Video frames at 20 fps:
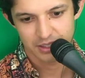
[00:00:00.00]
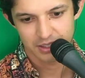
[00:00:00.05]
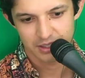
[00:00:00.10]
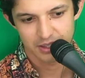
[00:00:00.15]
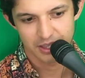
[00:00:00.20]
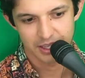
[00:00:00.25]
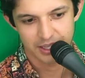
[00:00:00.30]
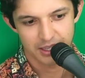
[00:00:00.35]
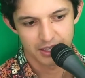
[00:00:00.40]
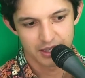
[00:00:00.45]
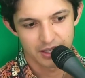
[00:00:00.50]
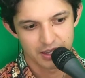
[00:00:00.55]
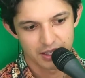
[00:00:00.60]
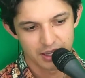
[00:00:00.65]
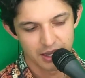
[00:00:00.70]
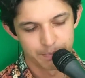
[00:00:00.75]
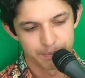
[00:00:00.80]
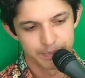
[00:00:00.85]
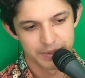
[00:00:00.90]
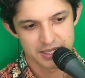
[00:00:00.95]
like
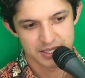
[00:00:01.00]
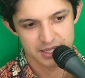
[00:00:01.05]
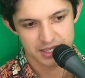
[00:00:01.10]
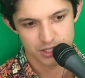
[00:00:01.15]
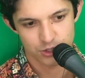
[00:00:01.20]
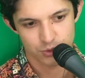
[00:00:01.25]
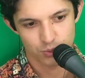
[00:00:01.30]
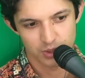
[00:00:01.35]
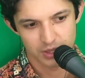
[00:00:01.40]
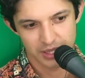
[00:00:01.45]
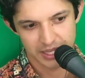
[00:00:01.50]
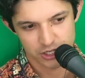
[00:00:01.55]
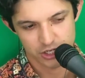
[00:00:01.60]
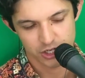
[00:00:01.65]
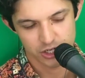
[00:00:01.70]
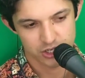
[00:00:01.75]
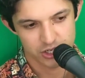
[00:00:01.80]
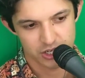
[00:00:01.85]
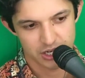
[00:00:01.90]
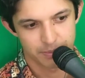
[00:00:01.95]
a business
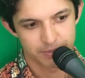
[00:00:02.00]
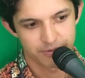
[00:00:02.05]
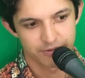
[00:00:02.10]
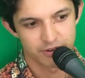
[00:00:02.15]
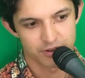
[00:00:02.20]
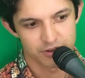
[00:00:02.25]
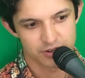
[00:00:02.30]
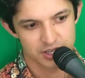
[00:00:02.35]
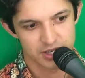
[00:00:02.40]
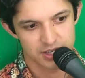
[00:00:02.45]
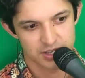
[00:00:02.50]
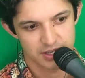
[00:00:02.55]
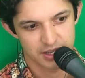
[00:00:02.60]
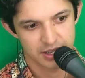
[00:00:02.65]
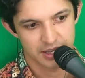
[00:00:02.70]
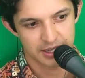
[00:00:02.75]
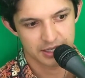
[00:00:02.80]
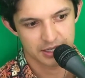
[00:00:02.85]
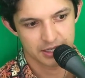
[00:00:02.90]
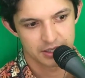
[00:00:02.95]
relationship versus
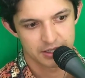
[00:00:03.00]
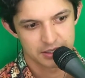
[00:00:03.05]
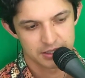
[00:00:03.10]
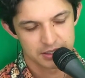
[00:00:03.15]
like